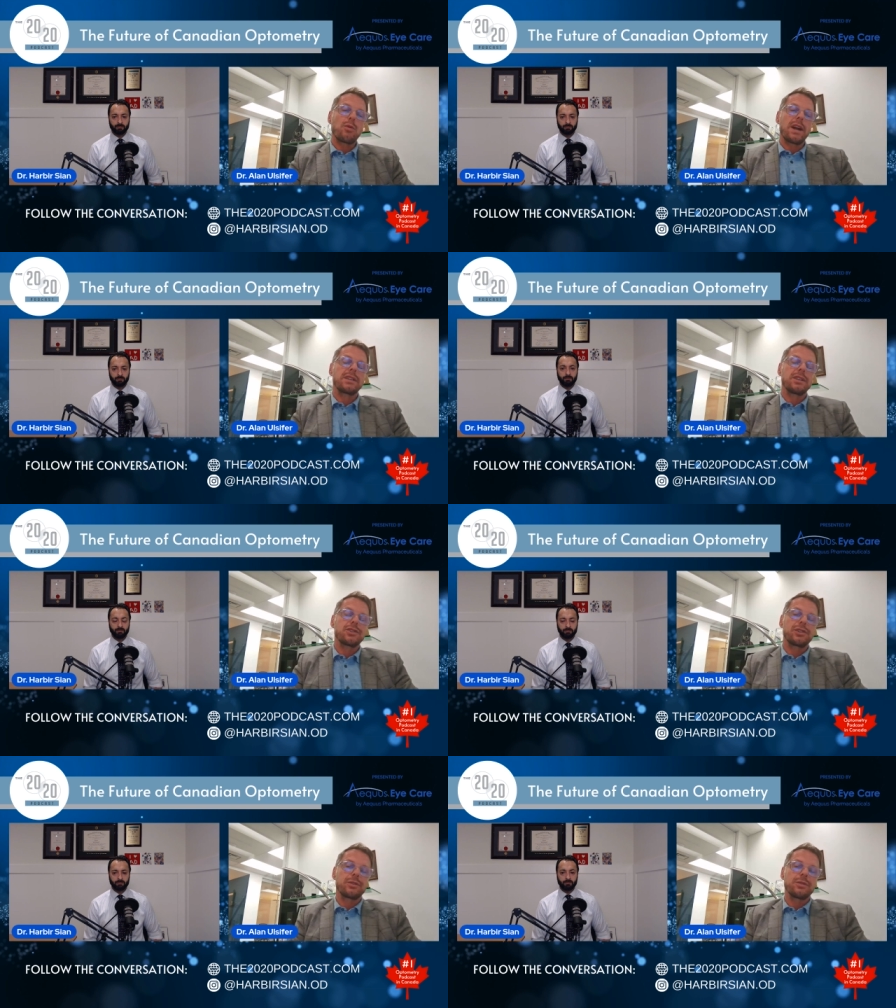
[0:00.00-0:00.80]

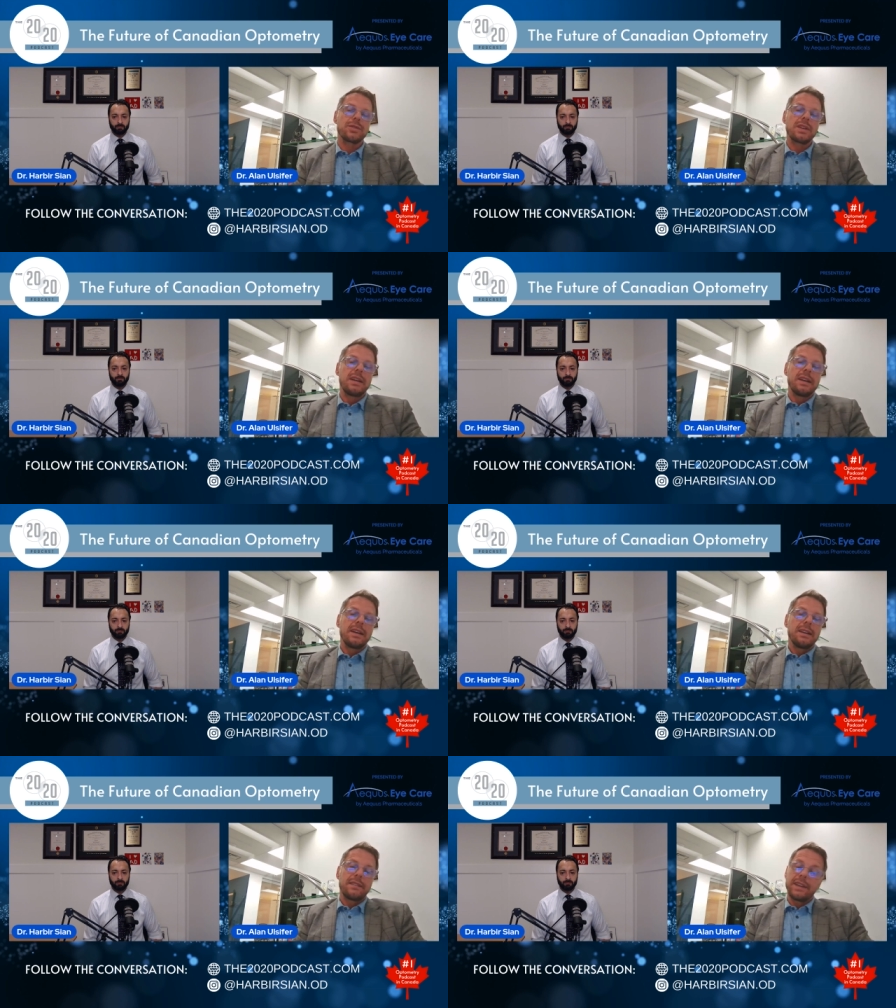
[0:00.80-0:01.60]
practitioners,
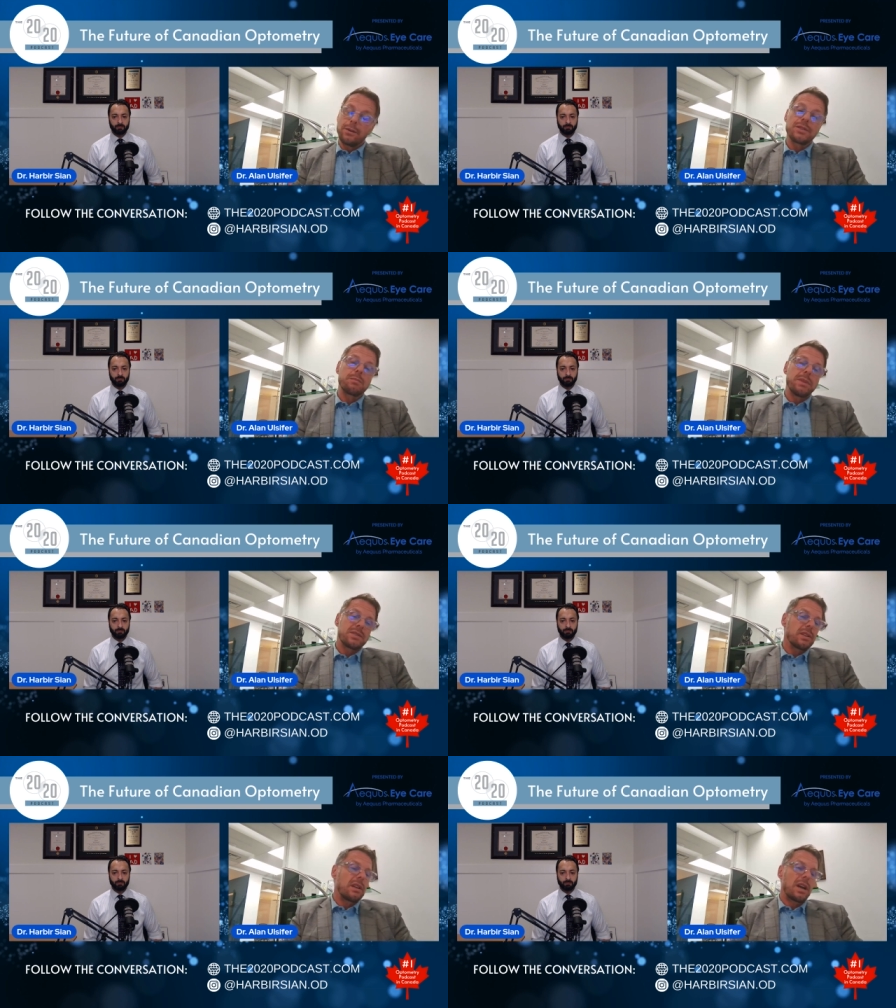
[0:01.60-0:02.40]
there is
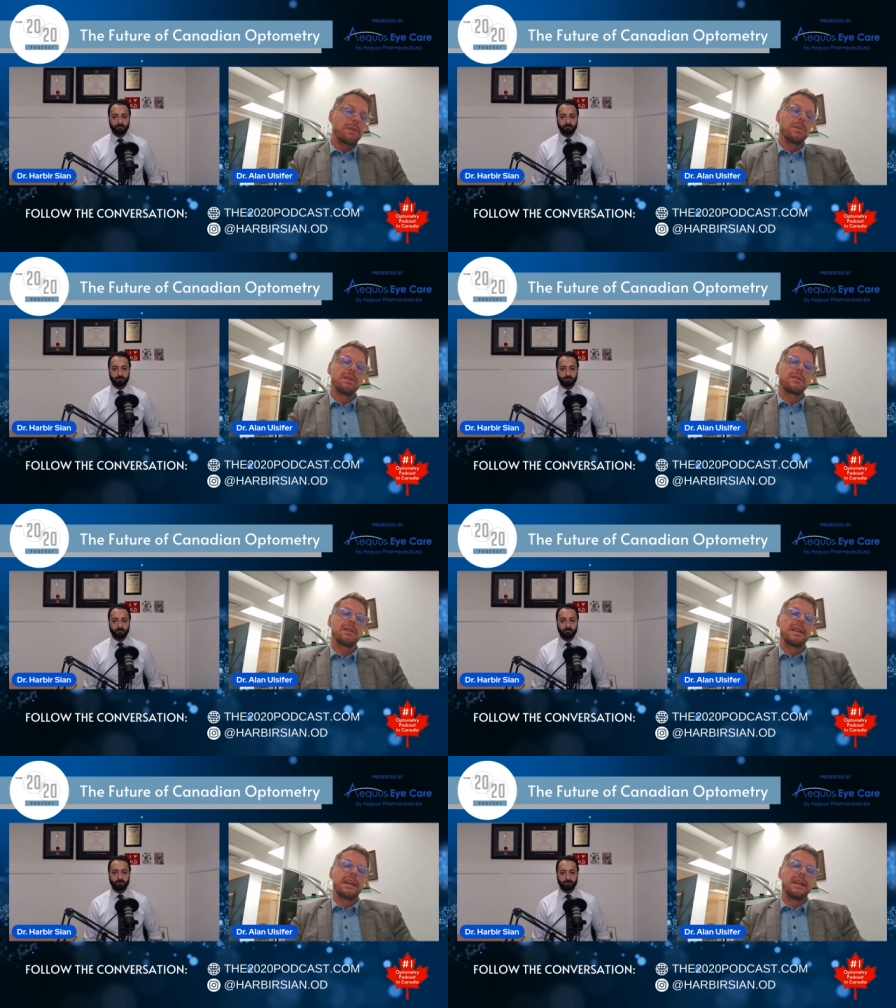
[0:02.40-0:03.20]
misalignment.
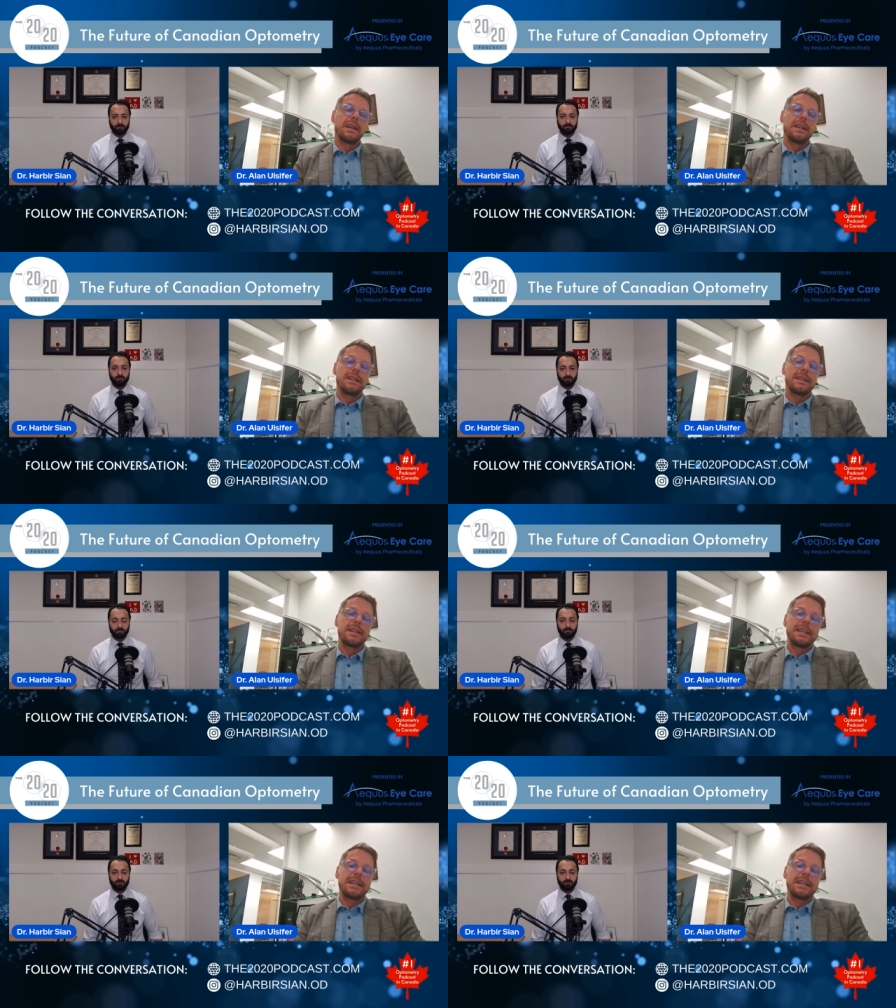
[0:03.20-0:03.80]
And,